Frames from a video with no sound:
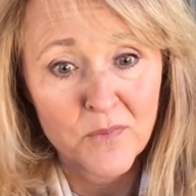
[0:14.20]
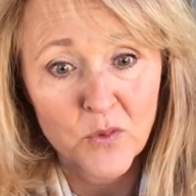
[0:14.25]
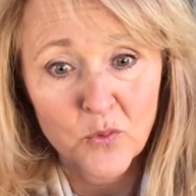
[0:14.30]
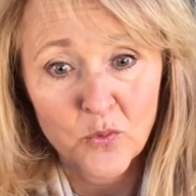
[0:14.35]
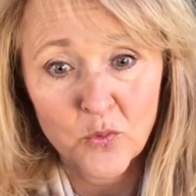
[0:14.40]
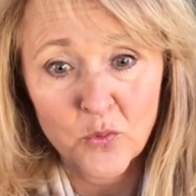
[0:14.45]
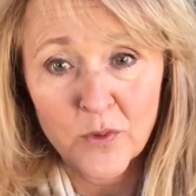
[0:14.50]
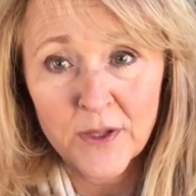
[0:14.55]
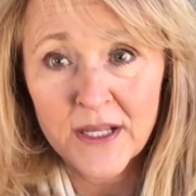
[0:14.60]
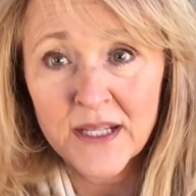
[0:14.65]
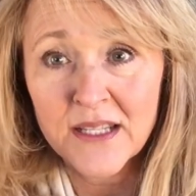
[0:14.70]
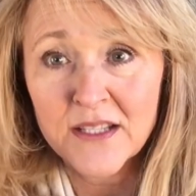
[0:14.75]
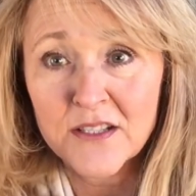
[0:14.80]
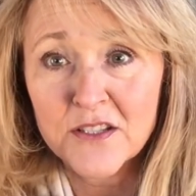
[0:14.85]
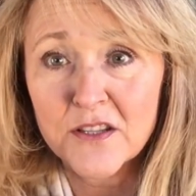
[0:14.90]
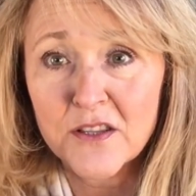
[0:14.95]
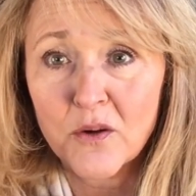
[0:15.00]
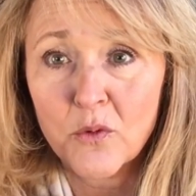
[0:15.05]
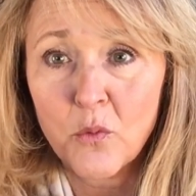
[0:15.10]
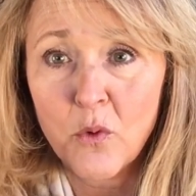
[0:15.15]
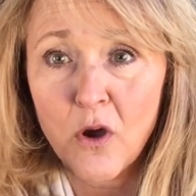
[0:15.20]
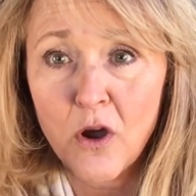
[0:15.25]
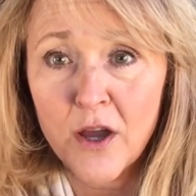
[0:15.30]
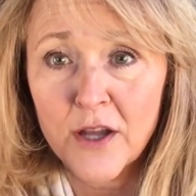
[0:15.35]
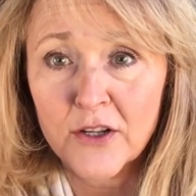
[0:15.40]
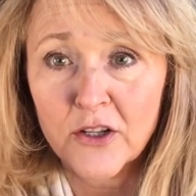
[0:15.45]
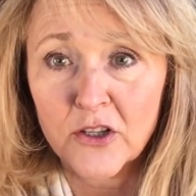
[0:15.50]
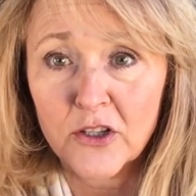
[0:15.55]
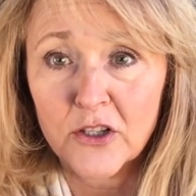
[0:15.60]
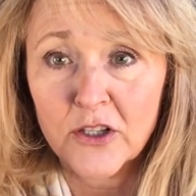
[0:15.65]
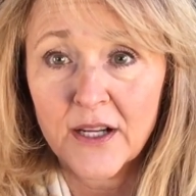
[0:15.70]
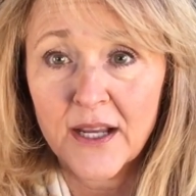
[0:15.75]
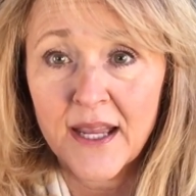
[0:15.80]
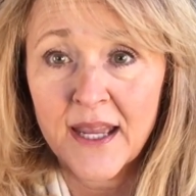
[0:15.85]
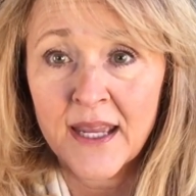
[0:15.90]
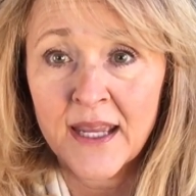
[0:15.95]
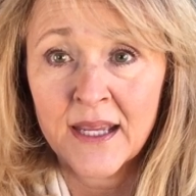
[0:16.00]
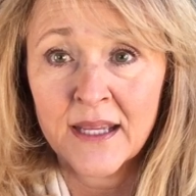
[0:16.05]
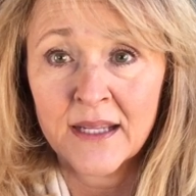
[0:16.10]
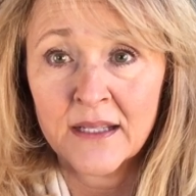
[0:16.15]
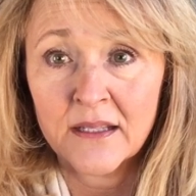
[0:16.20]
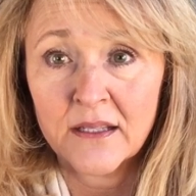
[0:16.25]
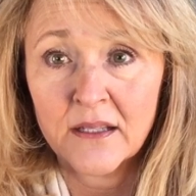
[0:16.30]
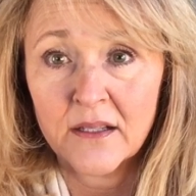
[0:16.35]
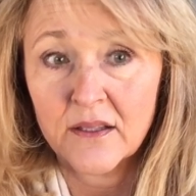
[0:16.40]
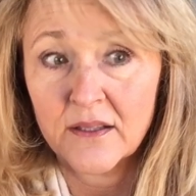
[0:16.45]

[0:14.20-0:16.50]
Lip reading: went into the water and